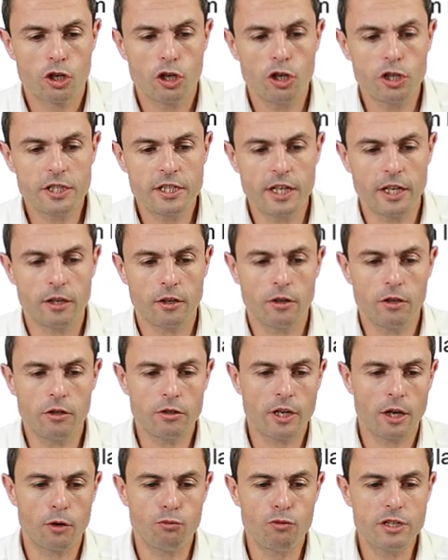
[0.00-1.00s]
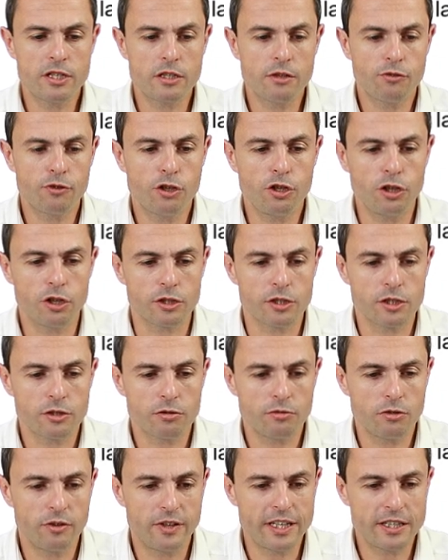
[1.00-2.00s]
Cutting, okay, risk of cuts.
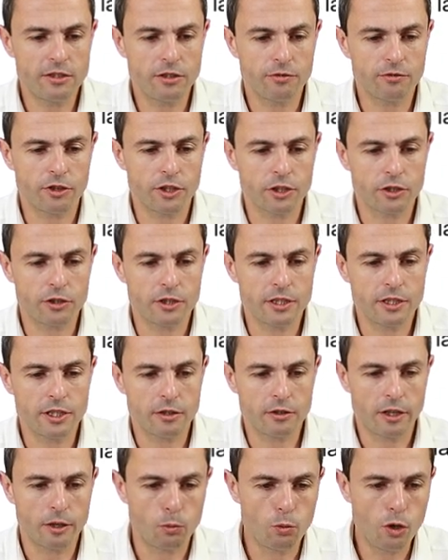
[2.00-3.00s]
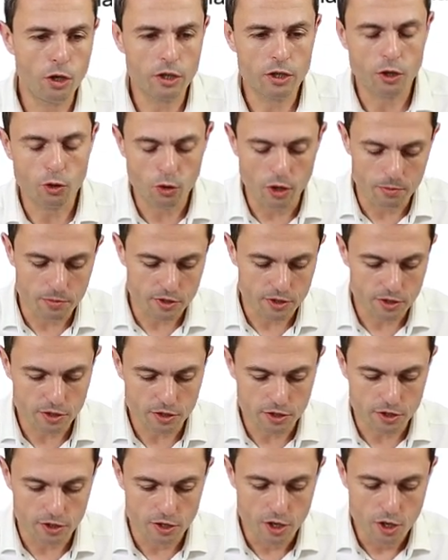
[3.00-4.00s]
Well, that's not very good, is it? Right, work
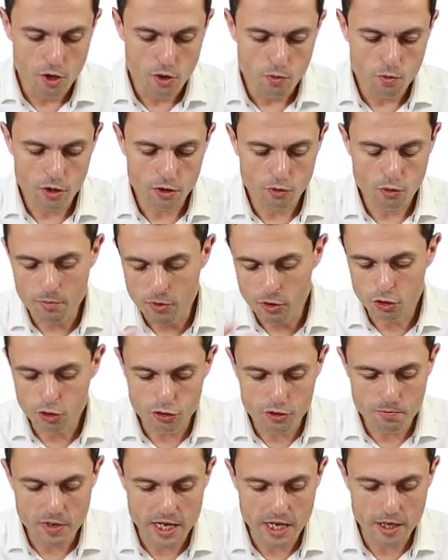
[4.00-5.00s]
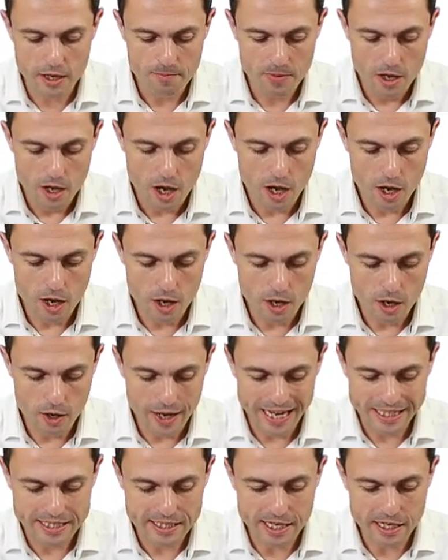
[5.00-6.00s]
equipment could be
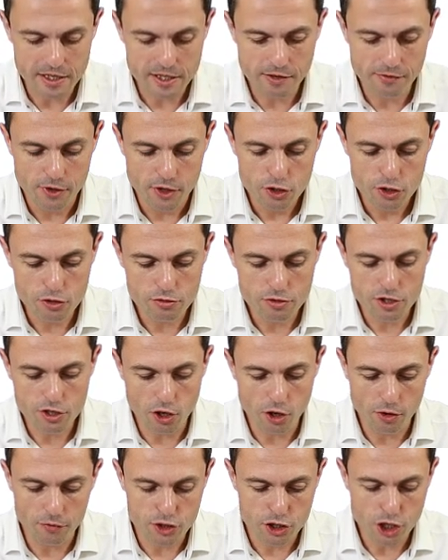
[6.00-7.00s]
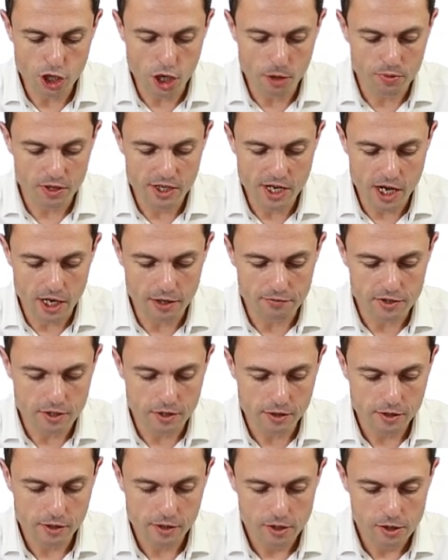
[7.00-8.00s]
extensive use of sharp knives
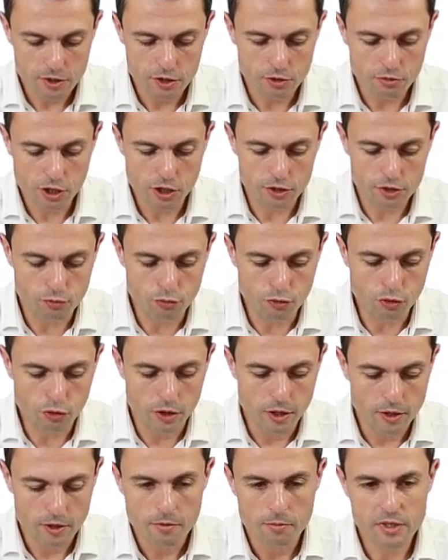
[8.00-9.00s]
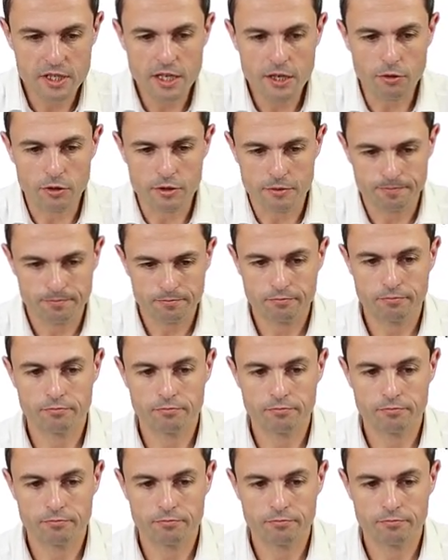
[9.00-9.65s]
to cut raw materials.